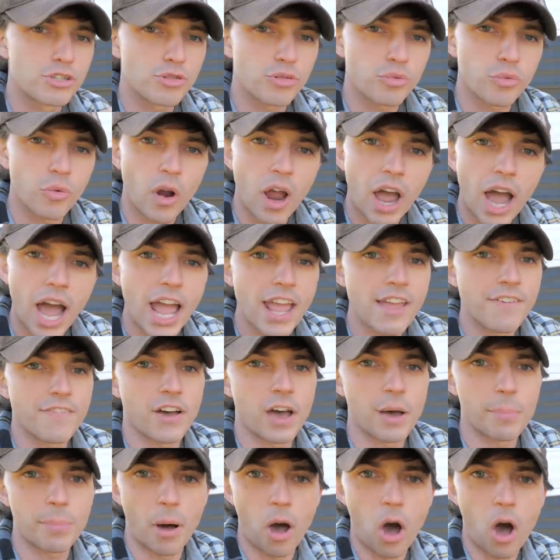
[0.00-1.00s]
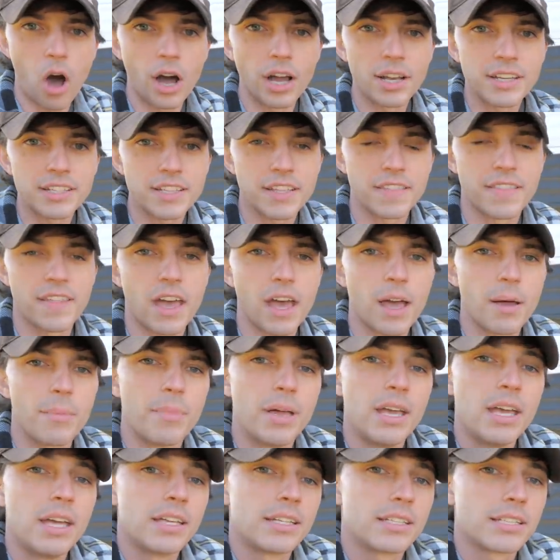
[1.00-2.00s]
drive up onto
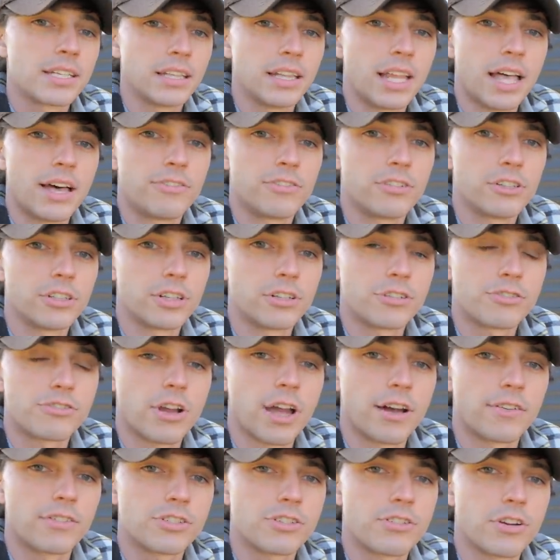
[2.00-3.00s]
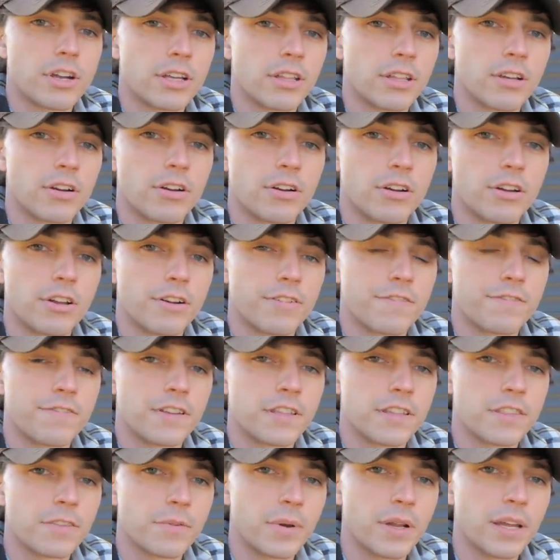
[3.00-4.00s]
them to level your travel trailer or your
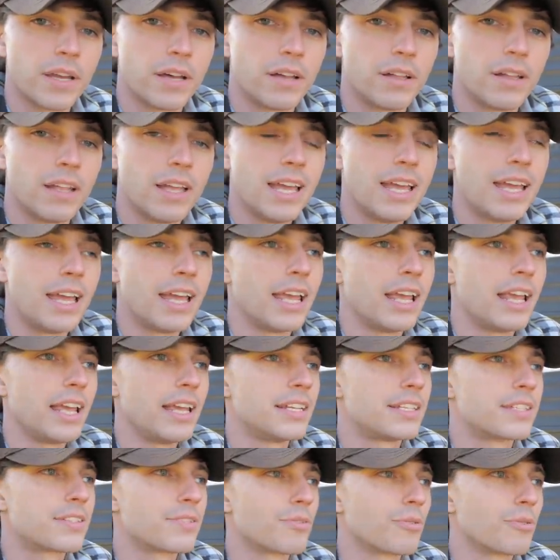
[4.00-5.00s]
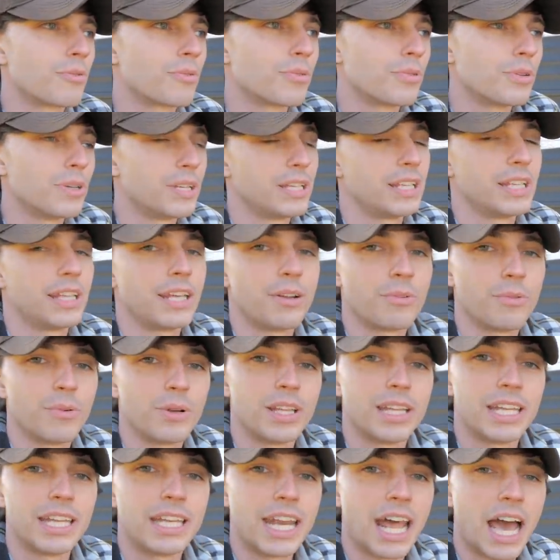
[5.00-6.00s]
fifth wheel. It's really,
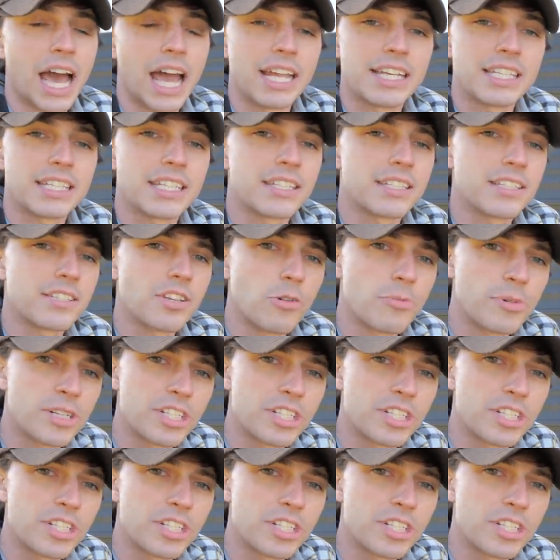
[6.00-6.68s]
really nice. It's so